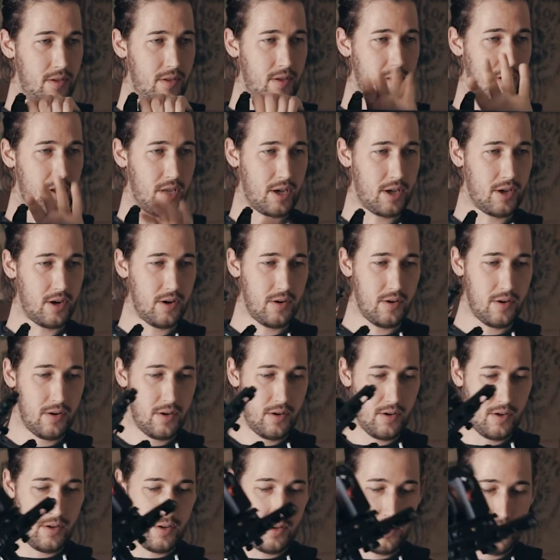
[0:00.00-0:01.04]
You let go.
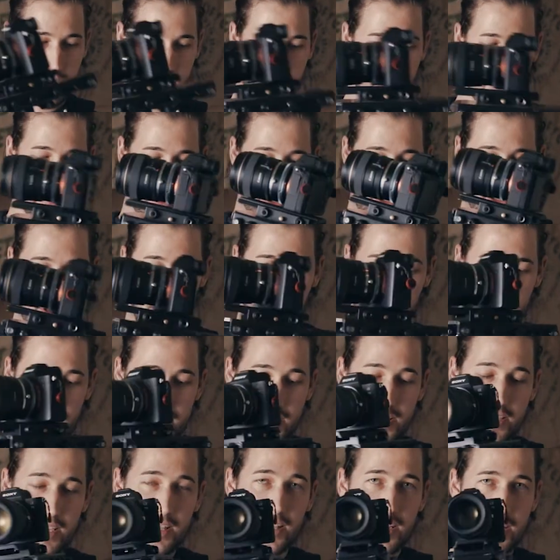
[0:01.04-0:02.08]
You can
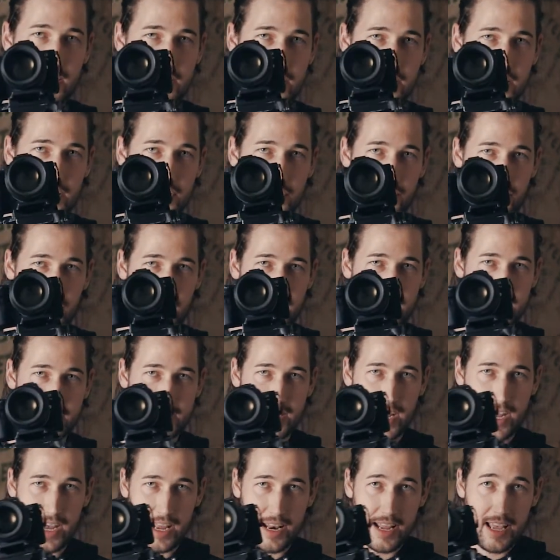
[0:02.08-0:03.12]
see that it's this front
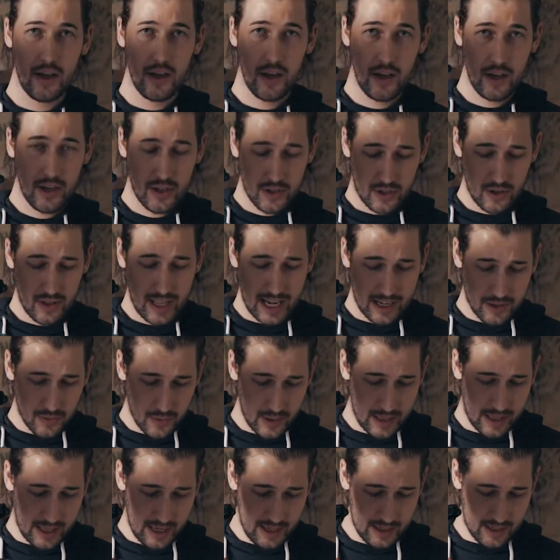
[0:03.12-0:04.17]
side. So that's
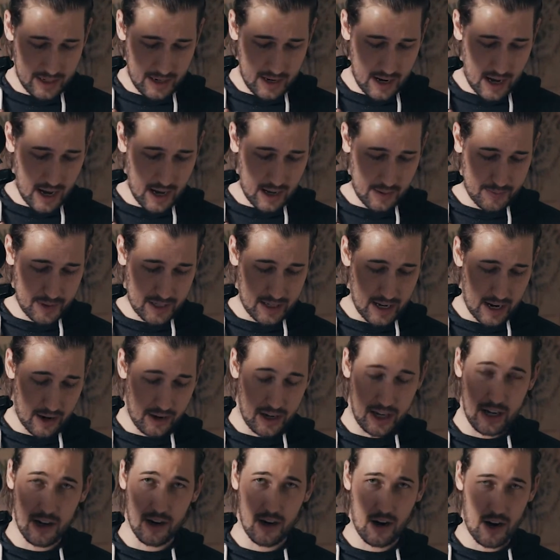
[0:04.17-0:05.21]
what these knobs down
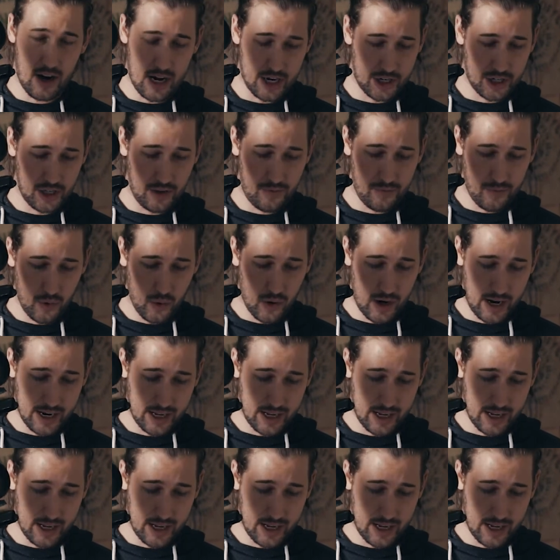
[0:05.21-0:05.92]
here are actually for.